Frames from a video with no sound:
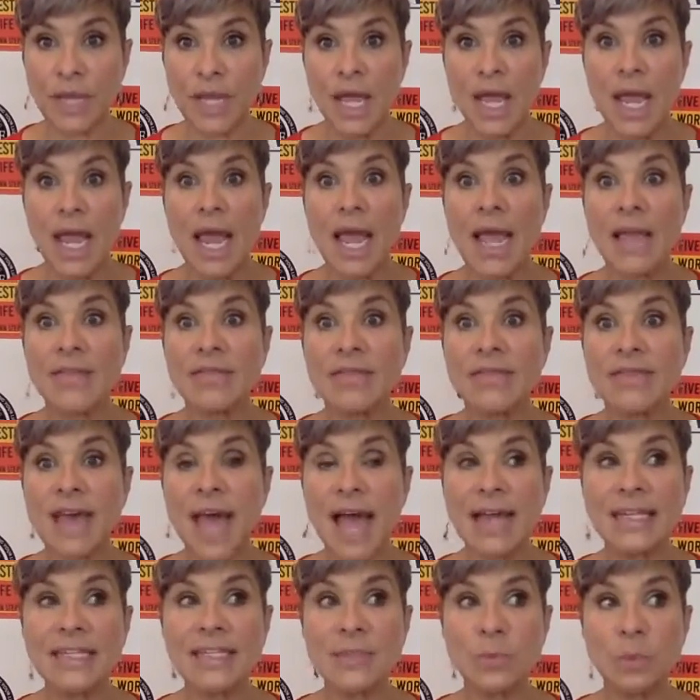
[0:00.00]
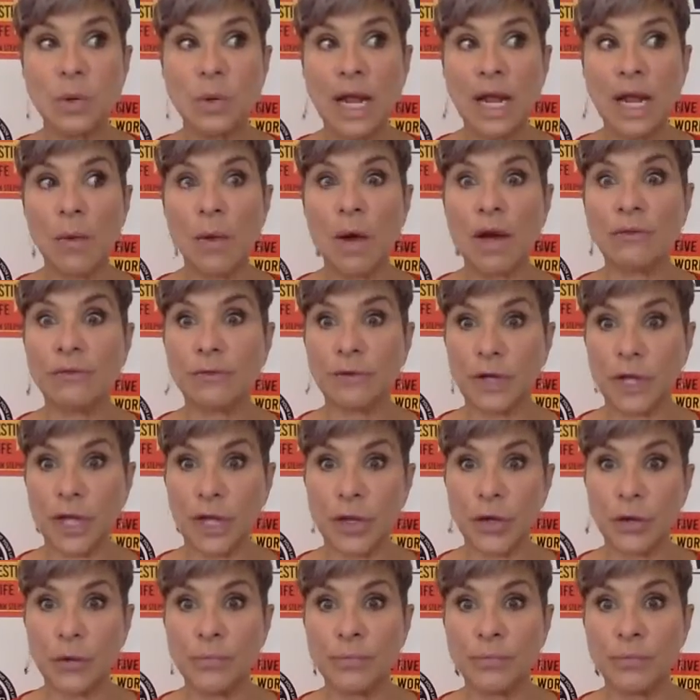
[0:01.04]
And that's what I want for
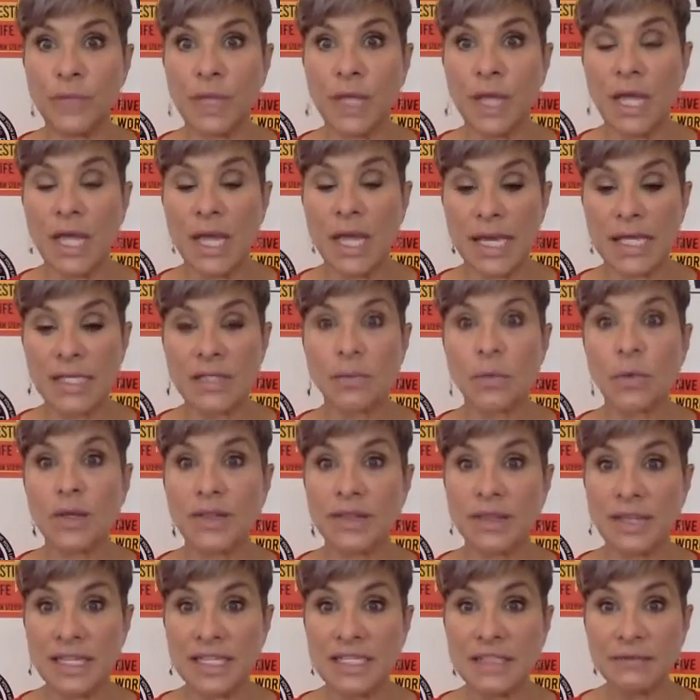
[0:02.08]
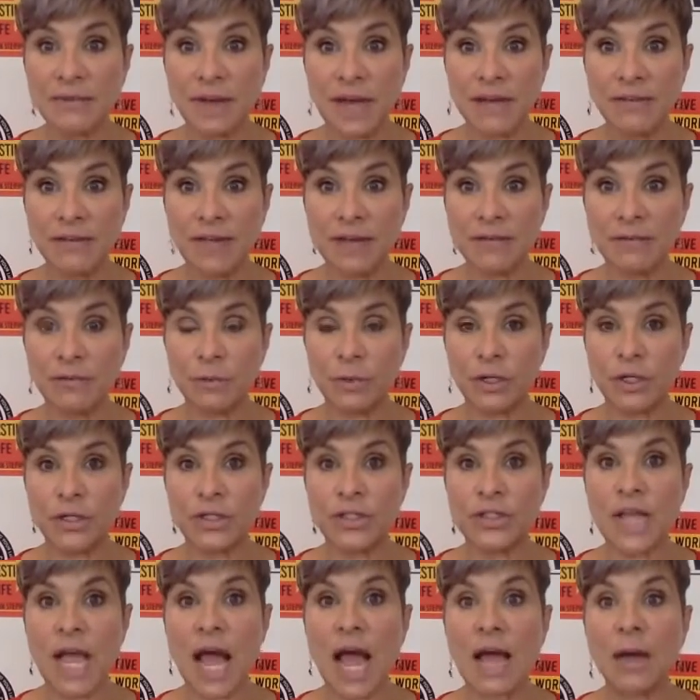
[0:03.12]
you is with these 5 F
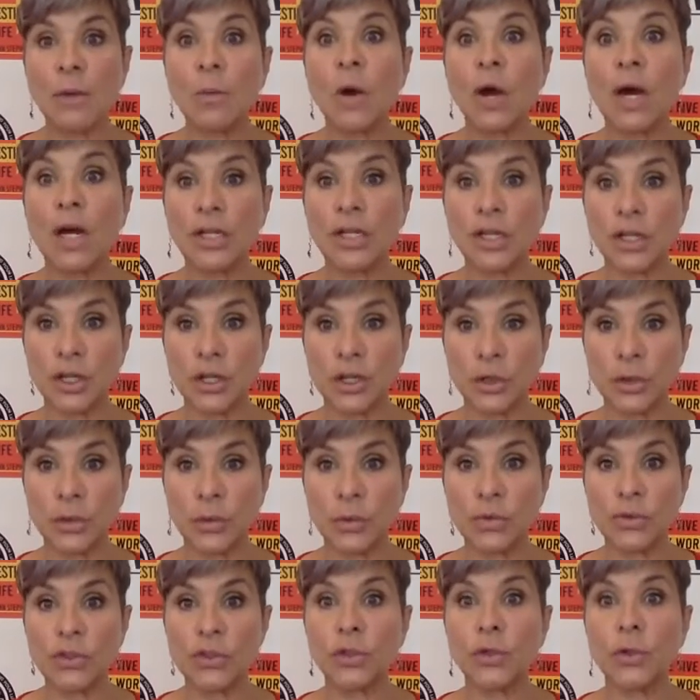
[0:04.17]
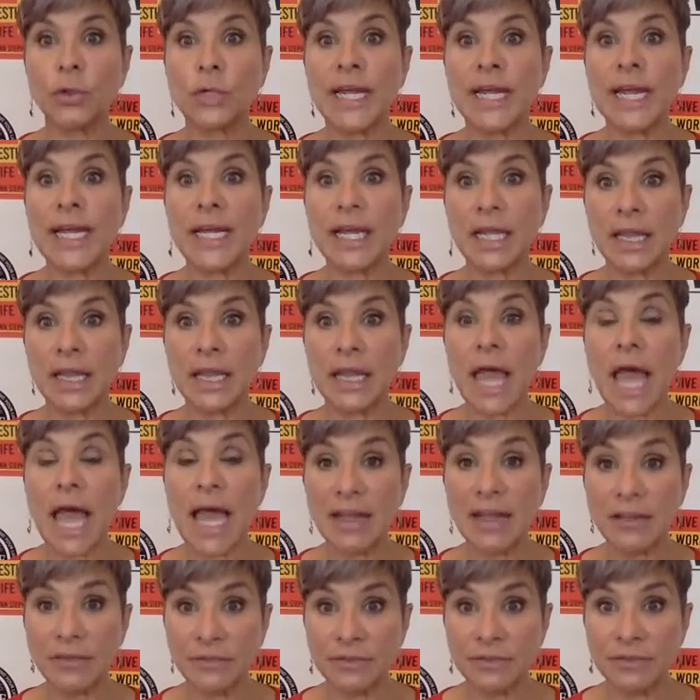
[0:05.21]
words, I want you to create a
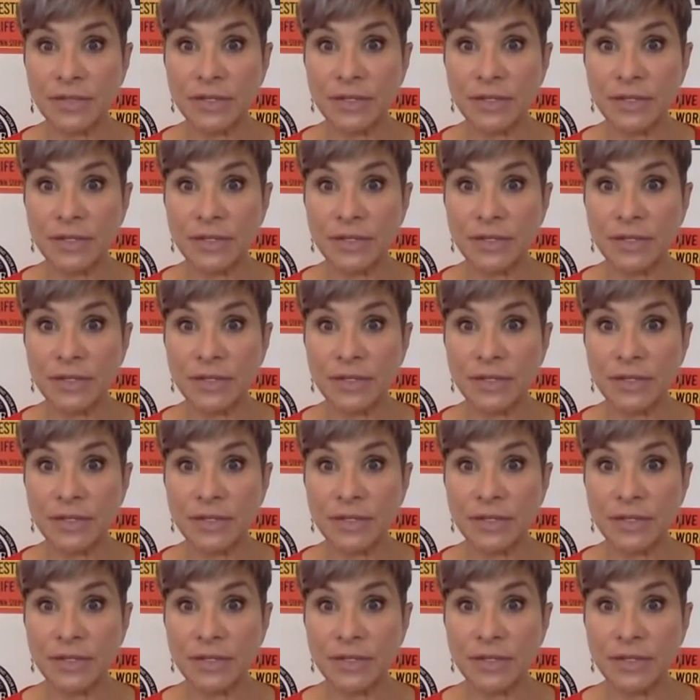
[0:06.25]
life